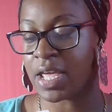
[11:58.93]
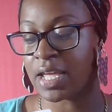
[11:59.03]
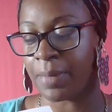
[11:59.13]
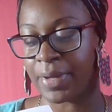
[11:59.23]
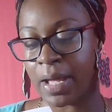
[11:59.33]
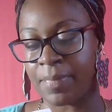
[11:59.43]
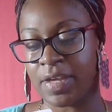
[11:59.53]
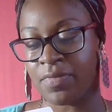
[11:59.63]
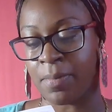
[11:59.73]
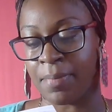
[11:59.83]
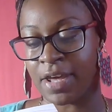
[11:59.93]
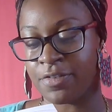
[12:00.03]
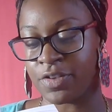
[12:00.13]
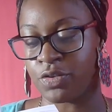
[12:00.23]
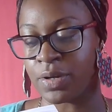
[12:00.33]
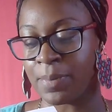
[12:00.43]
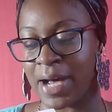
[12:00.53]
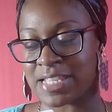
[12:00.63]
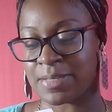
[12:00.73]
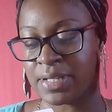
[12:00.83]
can become even better than you could
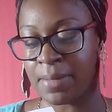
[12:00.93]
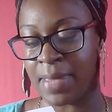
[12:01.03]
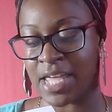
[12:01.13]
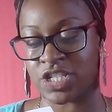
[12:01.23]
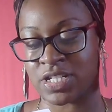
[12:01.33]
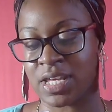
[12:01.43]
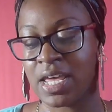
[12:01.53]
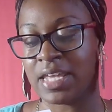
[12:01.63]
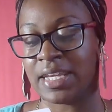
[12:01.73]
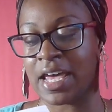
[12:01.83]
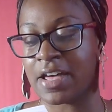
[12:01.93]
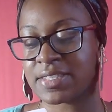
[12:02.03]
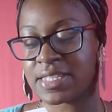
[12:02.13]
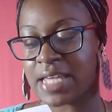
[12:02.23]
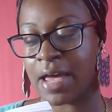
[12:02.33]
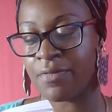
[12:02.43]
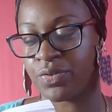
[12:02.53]
possibly imagine. Now is the time for